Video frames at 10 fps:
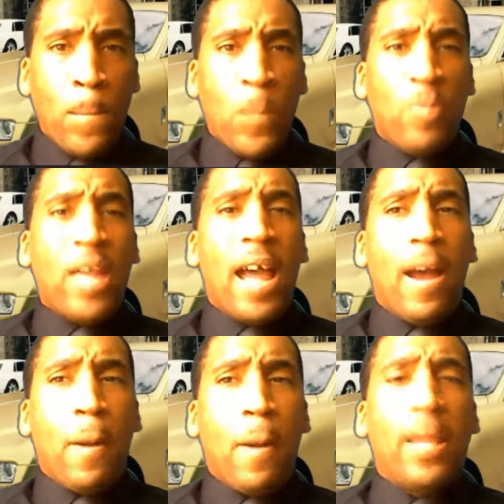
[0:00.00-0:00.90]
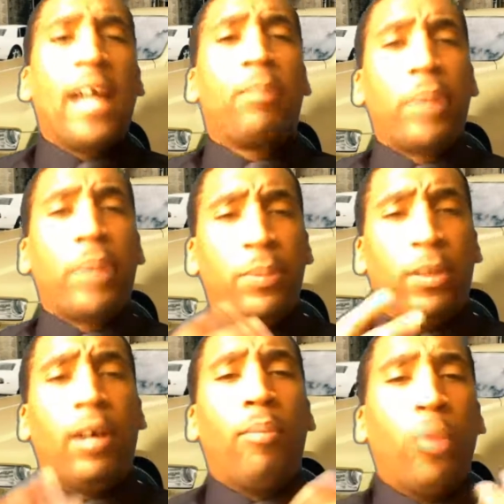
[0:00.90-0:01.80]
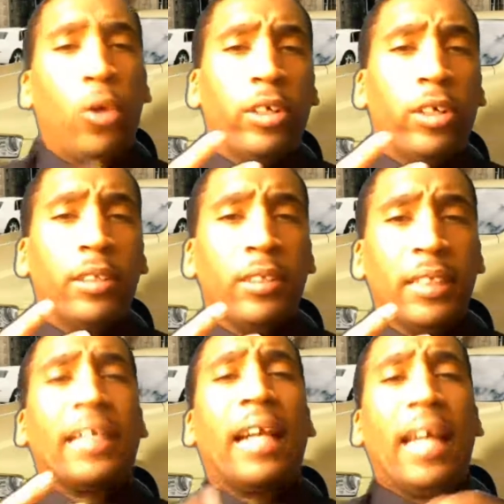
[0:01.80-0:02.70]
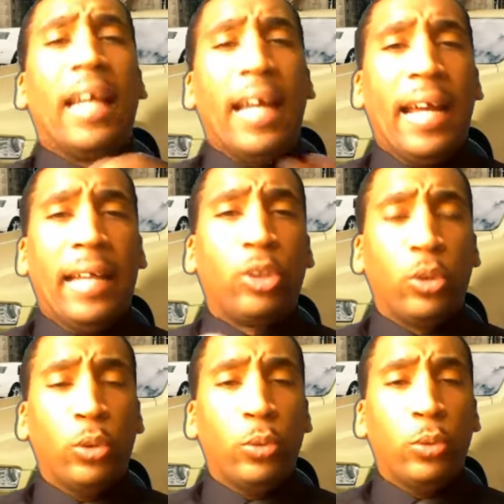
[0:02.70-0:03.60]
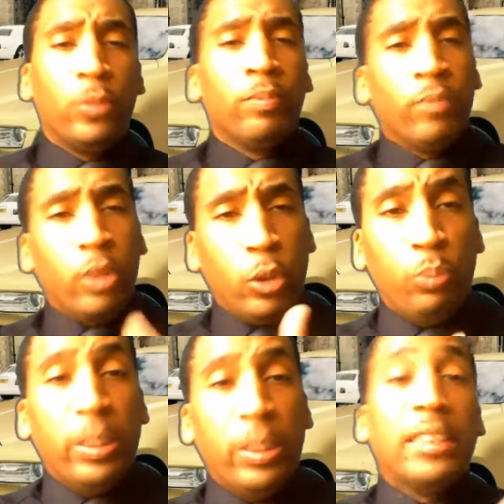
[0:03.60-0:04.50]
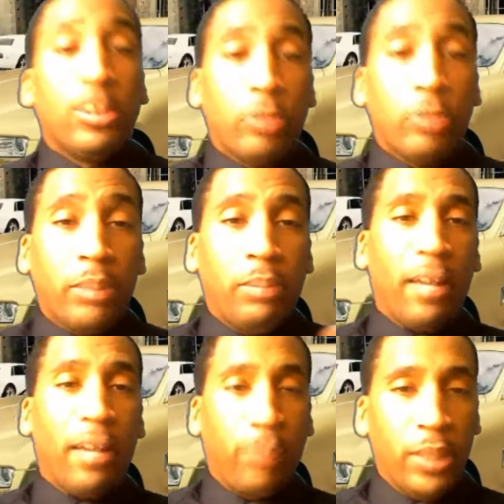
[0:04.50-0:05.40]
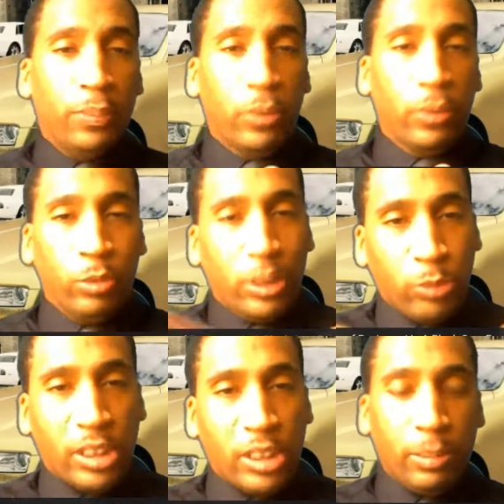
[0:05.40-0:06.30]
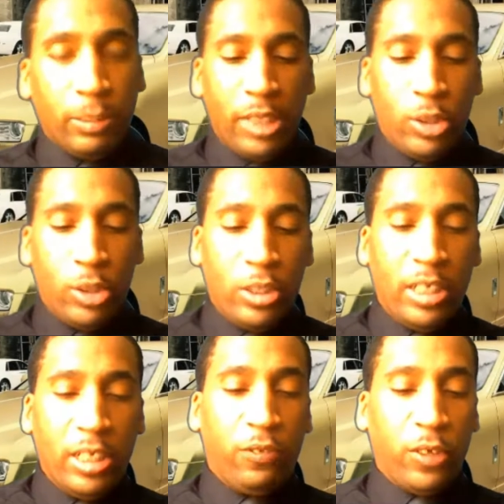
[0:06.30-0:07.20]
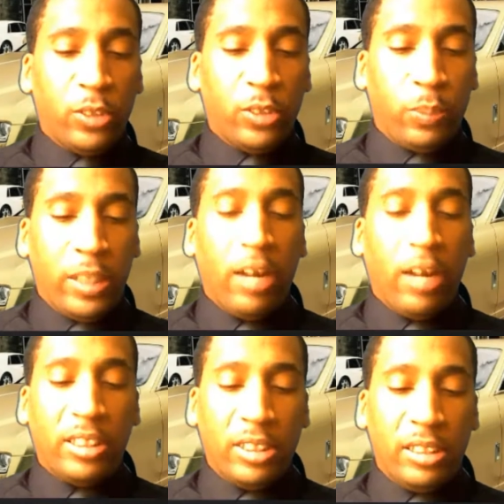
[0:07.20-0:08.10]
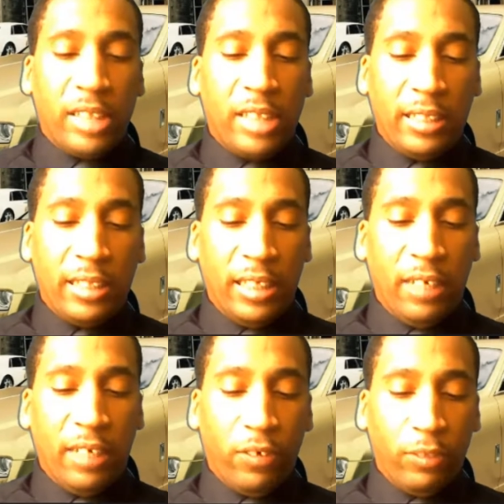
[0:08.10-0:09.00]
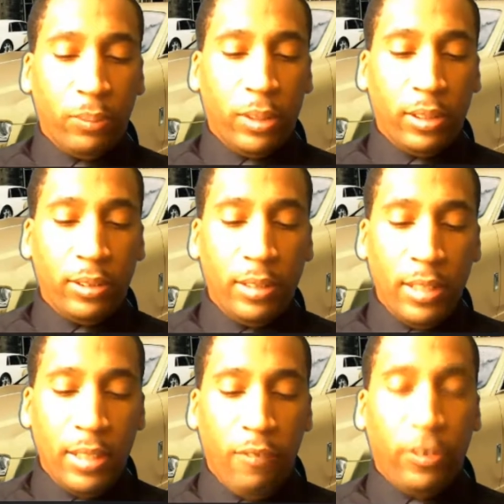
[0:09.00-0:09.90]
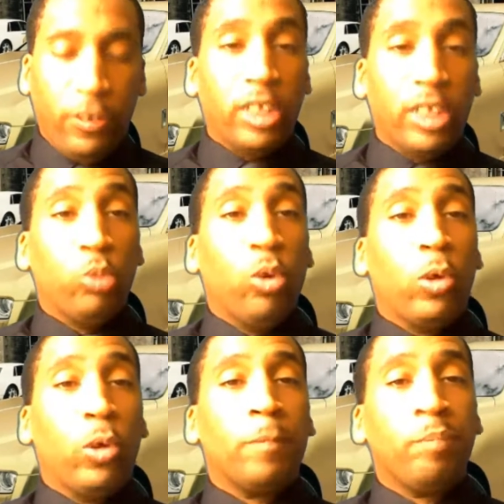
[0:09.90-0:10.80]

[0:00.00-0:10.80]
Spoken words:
now black people are more inclined to do business with black people, which we should have been doing in the first place, right? It shouldn't take the death of a brother for us to want to